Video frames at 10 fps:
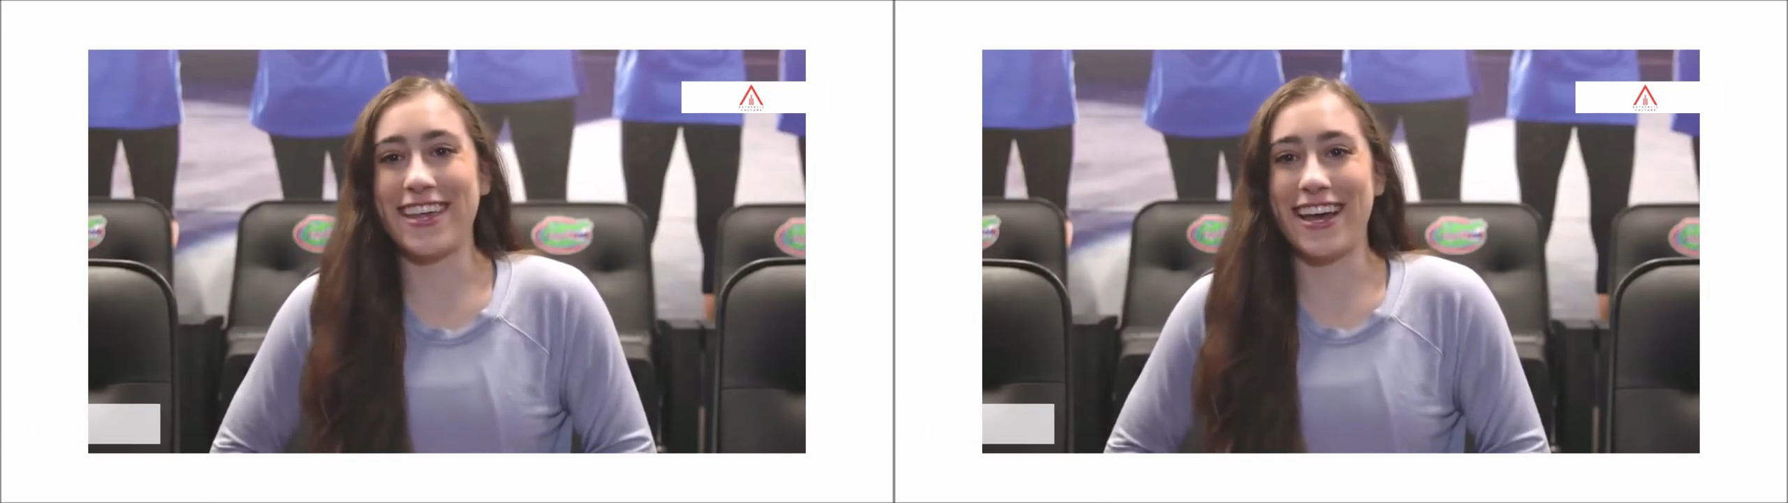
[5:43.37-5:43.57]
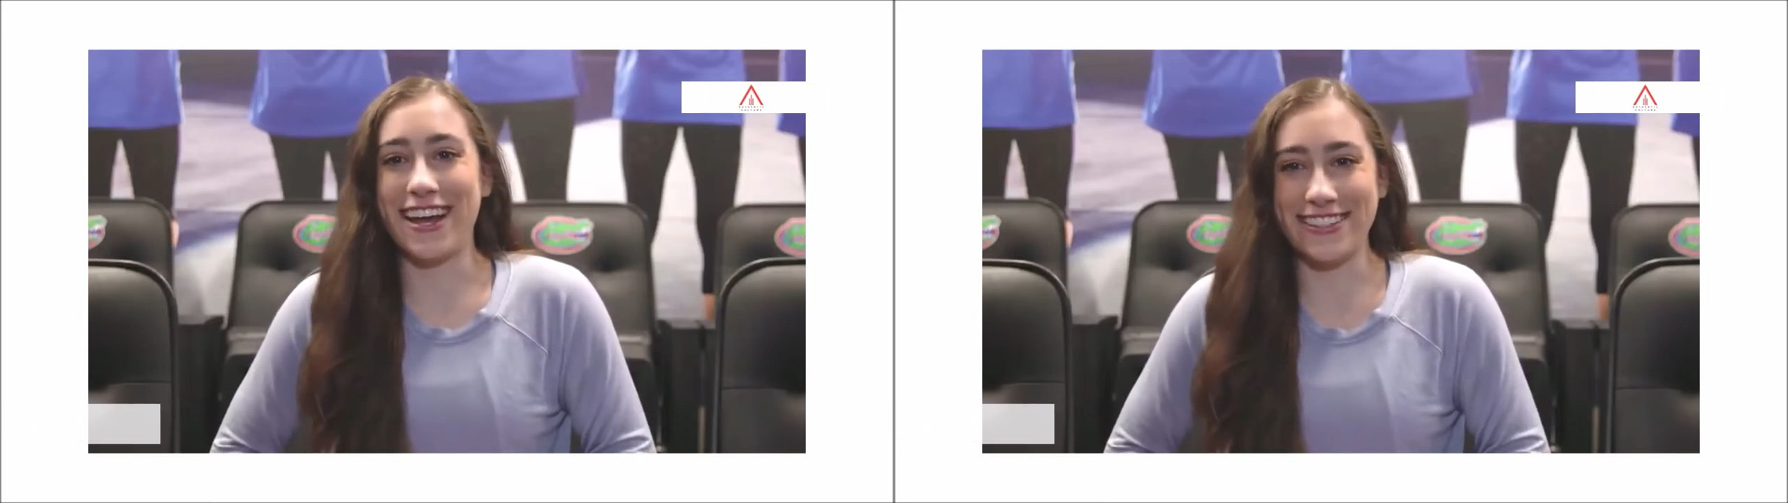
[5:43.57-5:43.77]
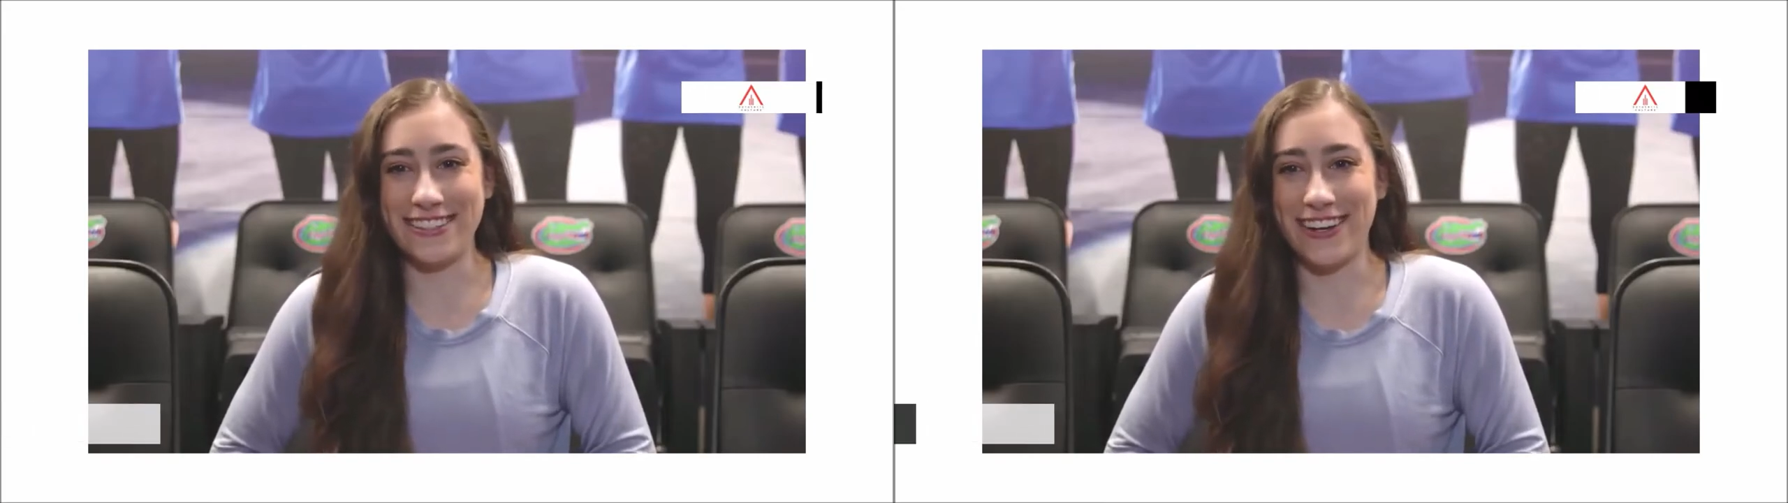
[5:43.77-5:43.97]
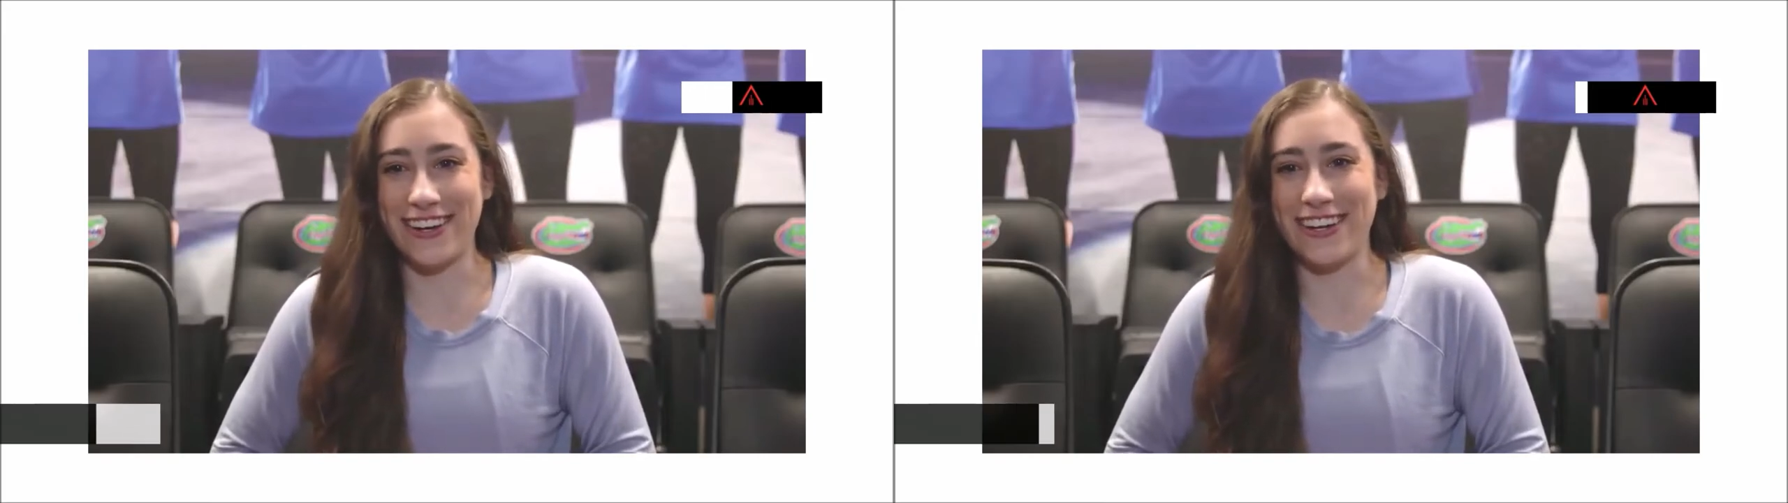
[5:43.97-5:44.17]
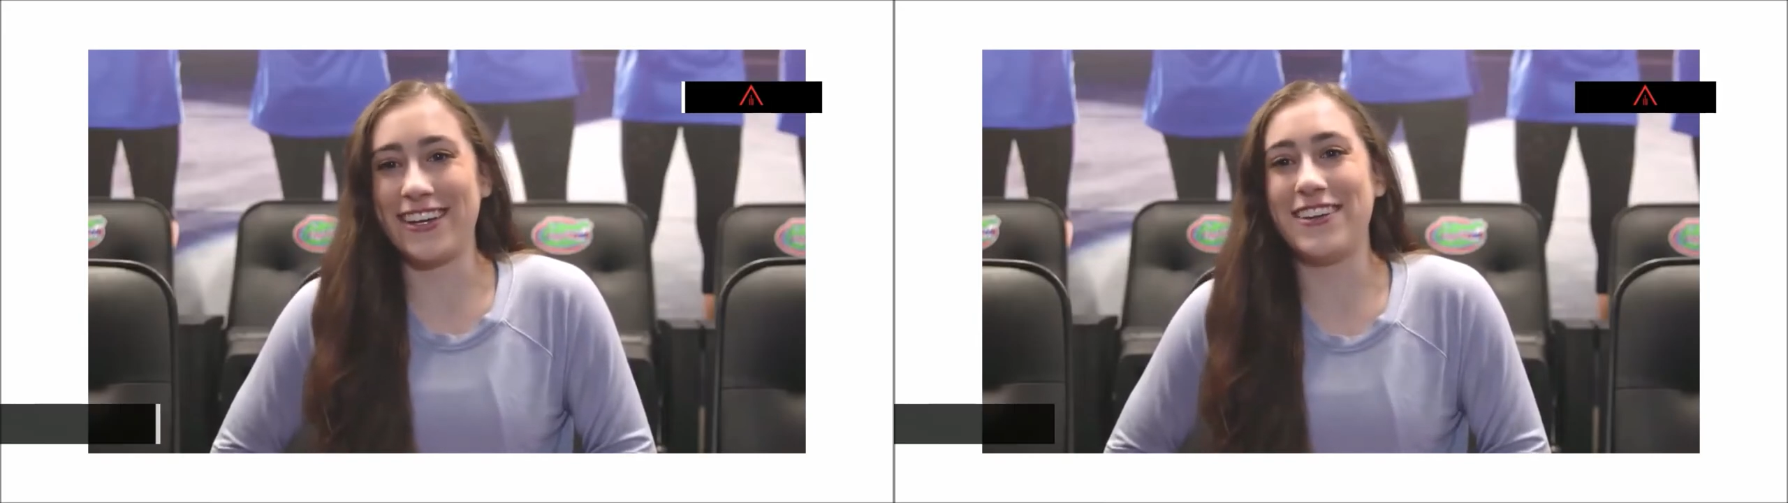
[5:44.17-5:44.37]
that I
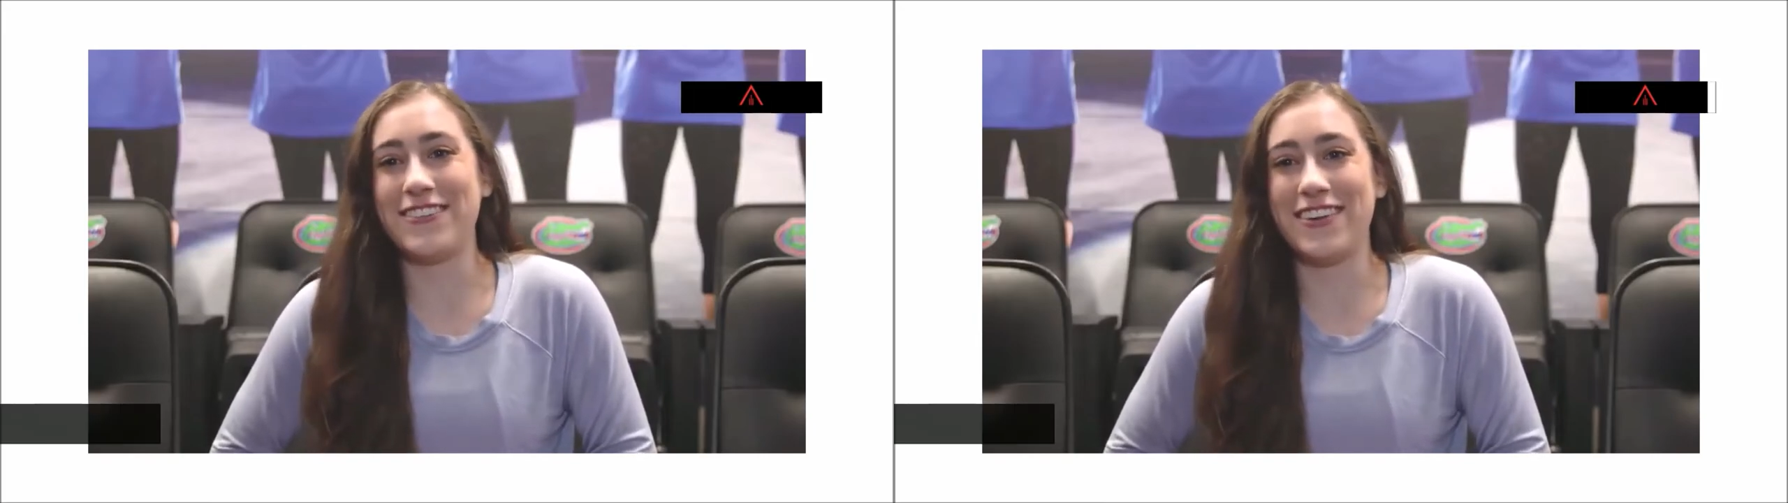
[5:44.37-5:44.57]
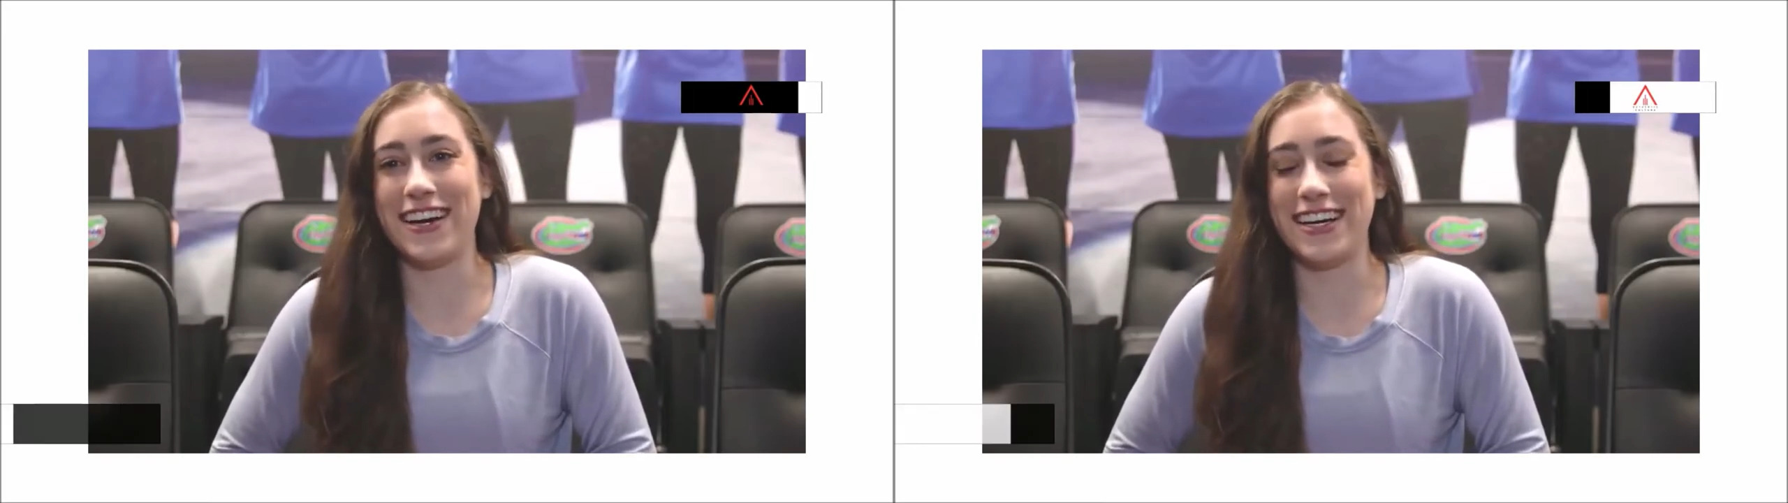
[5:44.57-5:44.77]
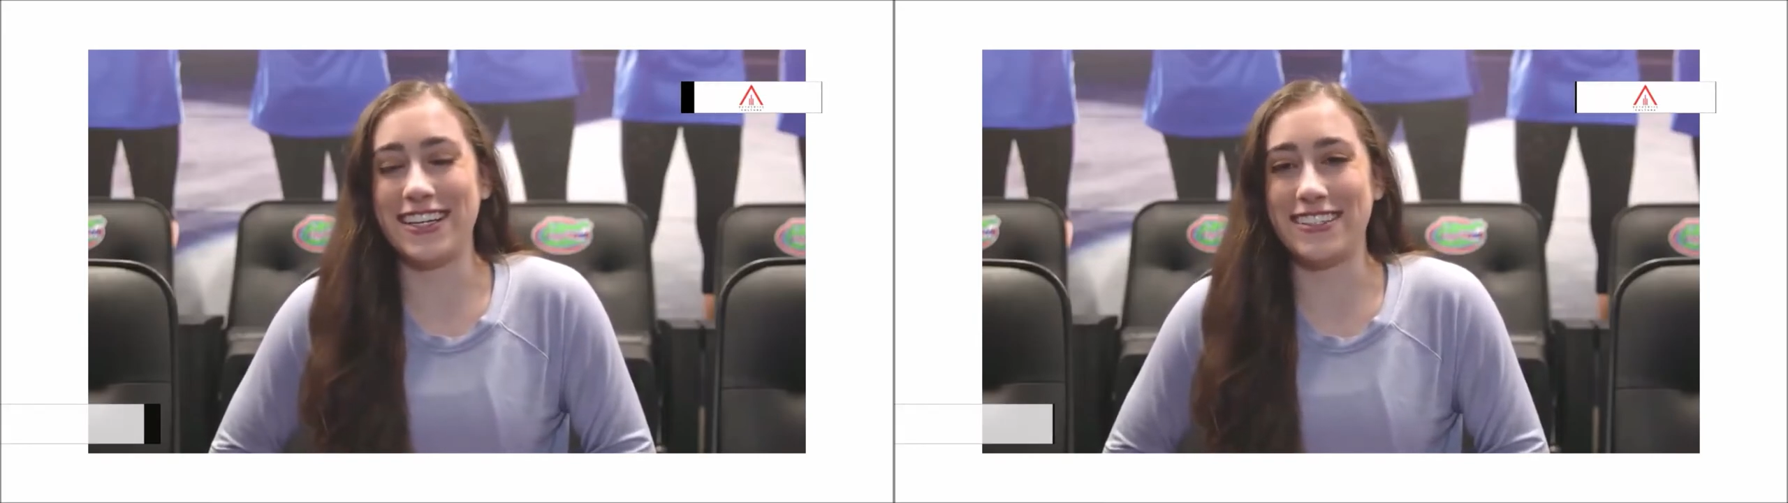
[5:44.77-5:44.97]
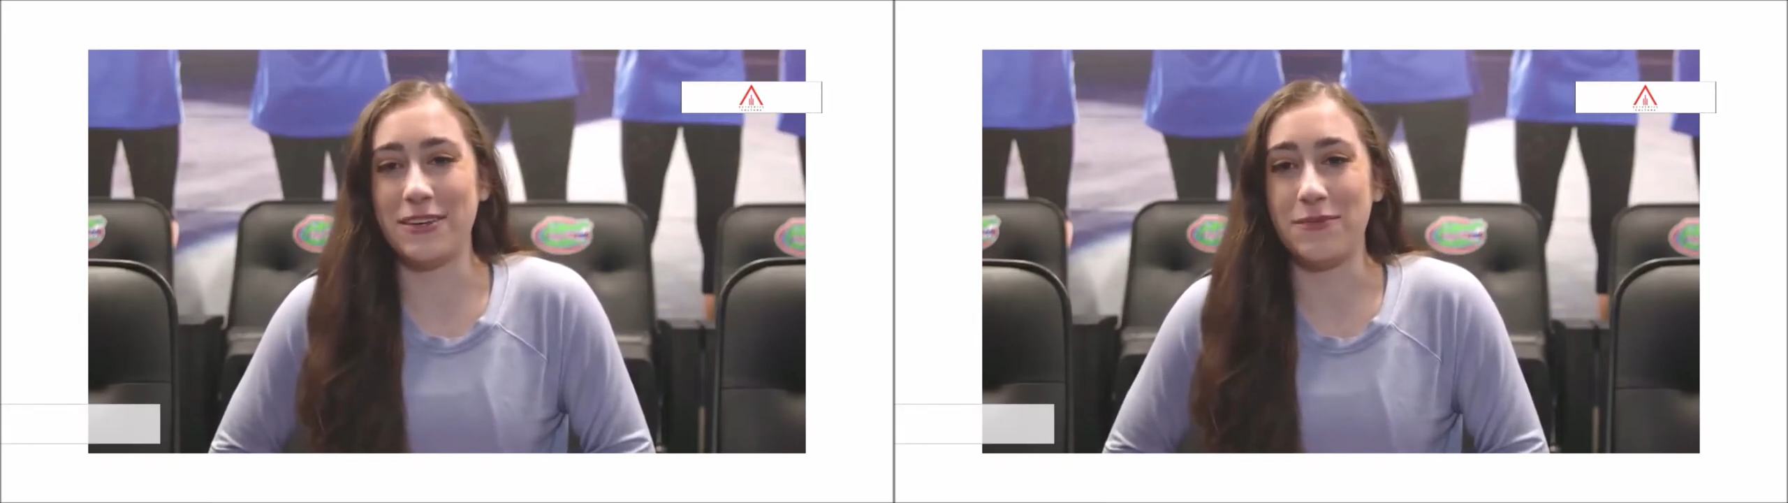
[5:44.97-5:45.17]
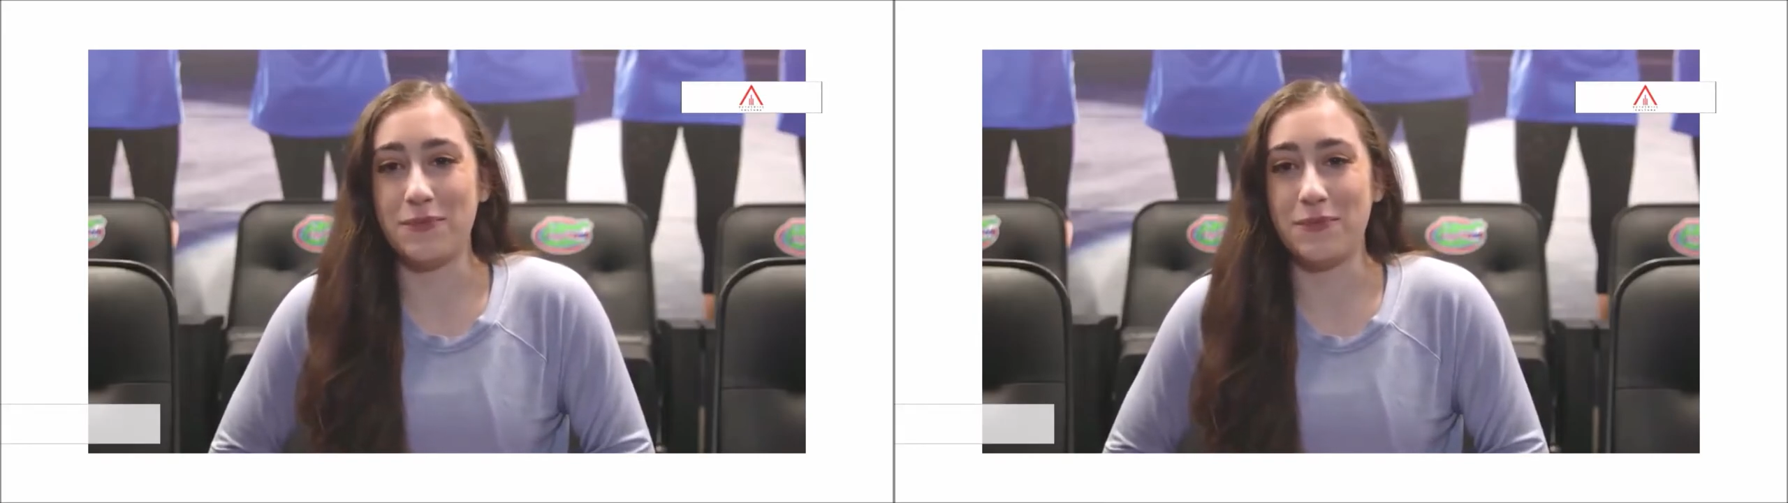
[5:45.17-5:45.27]
started was